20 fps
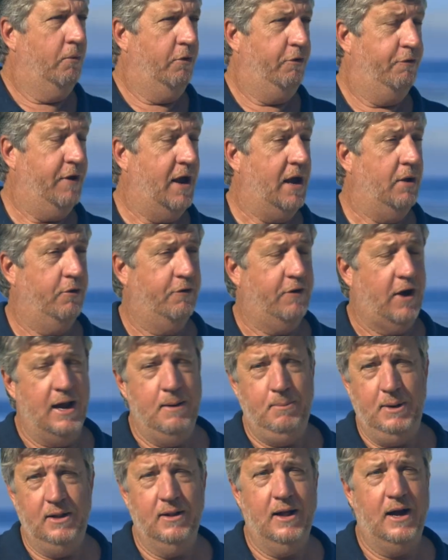We found with
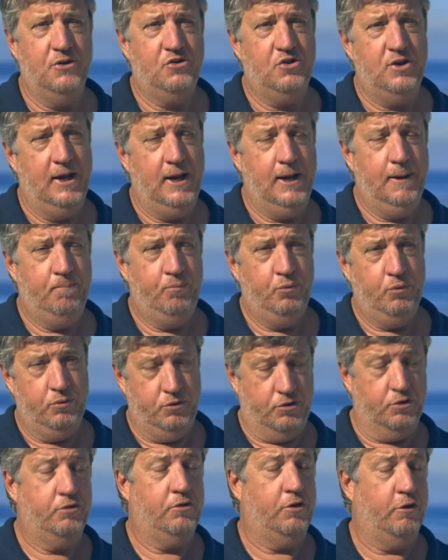Amy last year,
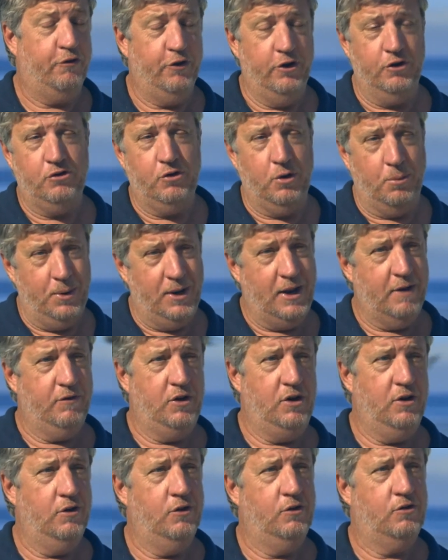which is the first time we'd ever
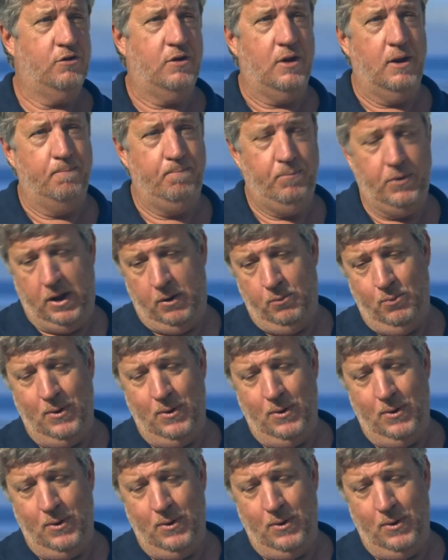used a